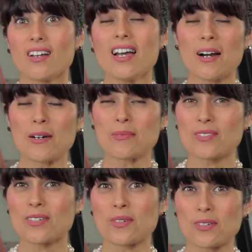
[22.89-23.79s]

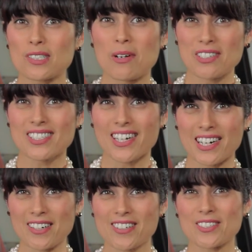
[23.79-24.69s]
Now, if you're a small
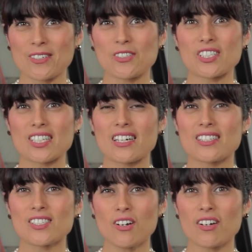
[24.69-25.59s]
designer and you're just
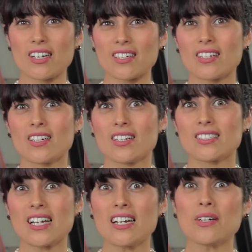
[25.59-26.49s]
getting started,
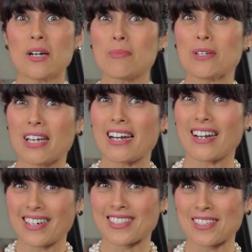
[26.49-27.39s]
it's kind of a
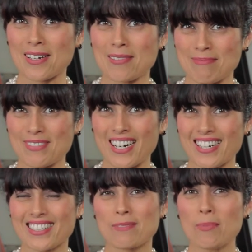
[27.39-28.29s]
complicated answer,
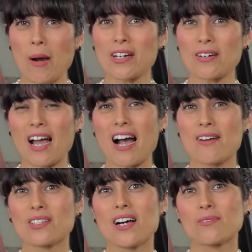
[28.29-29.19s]
right? You probably don't
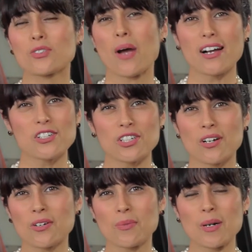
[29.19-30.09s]
have a lot of traction
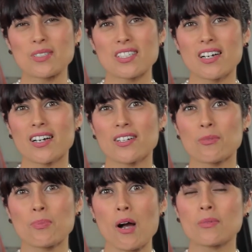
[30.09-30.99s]
on your website.
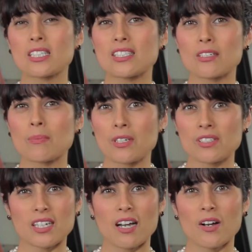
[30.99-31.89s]
You're probably still
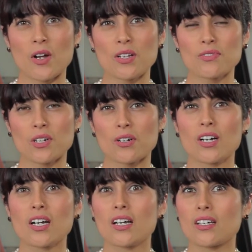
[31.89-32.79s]
building out all of your
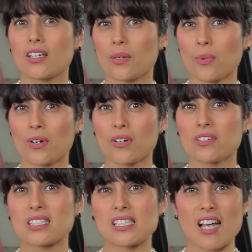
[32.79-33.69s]

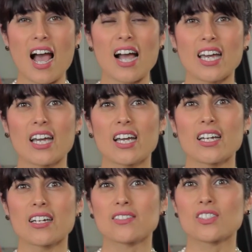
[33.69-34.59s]
keywords and
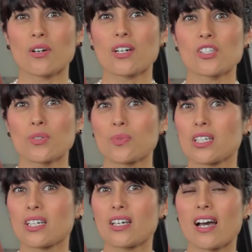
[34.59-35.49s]
tagging and starting to
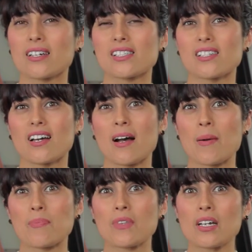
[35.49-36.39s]
really get
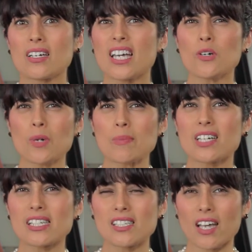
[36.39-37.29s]
your
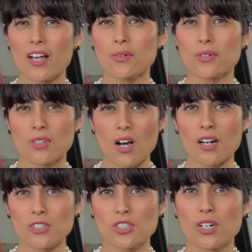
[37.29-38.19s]
website together and
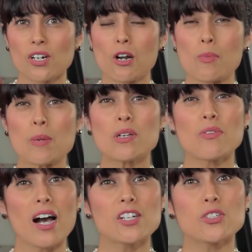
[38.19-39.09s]
launched. Maybe you've
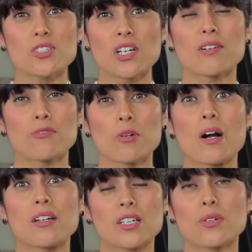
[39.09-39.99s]
had your site for
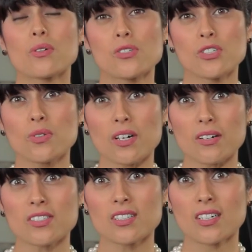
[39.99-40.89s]
about a year or 2
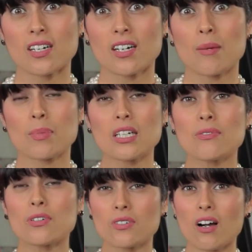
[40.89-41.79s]
years. Believe
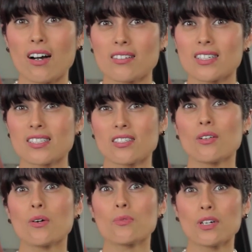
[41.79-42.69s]
it or not, that's
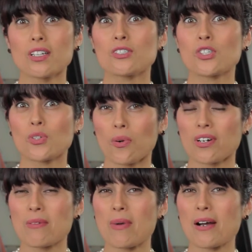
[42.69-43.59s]
still a really
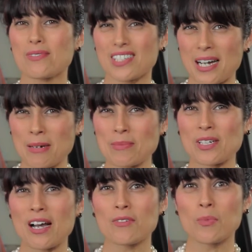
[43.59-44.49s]
short amount of time
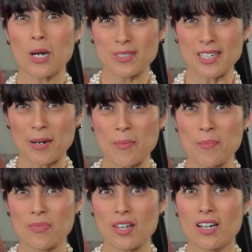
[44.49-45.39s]
to have a website.
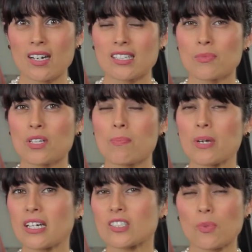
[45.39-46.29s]
Some of the
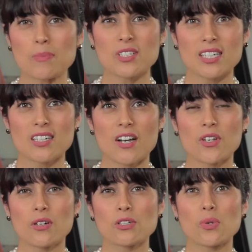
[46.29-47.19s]
biggest websites out
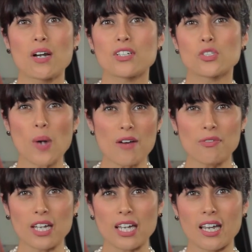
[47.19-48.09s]
there are driving
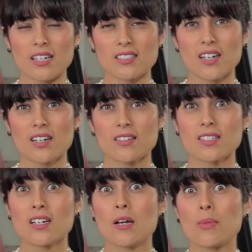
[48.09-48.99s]
traffic and getting
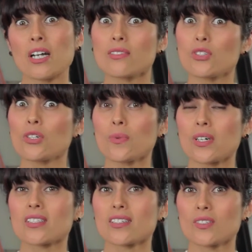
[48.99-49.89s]
sales because of two
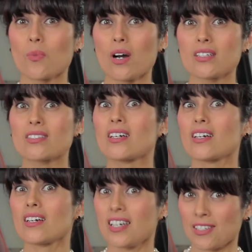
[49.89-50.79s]
reasons. One is
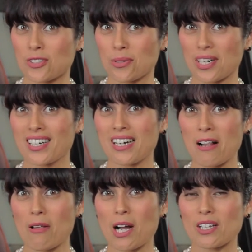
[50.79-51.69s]
history and
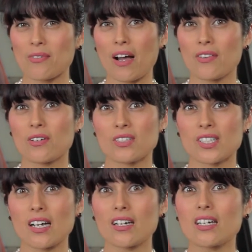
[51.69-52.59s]
how long they've had their
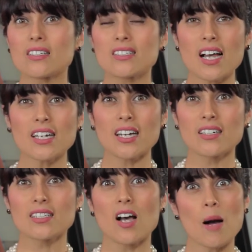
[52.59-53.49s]
site, and the
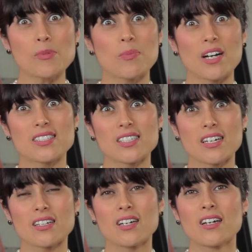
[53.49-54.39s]
second is optimizing
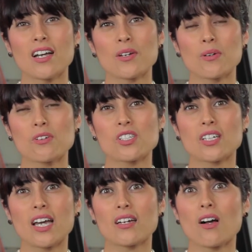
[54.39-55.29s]
it in order to
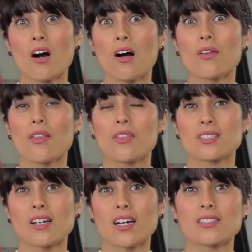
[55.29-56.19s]
get it on the
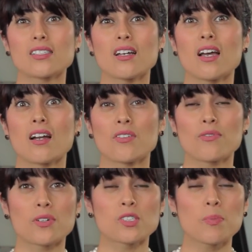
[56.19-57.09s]
site and on the
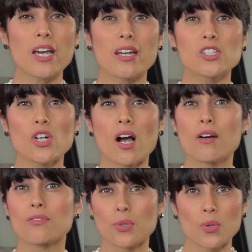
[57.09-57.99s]
first page
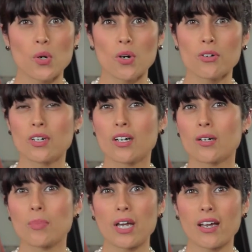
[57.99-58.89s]
of Google,
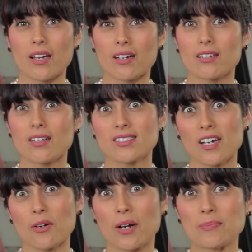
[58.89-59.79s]
Bing,
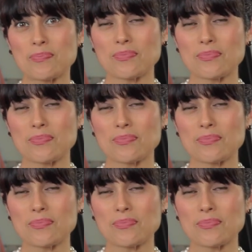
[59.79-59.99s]
etc.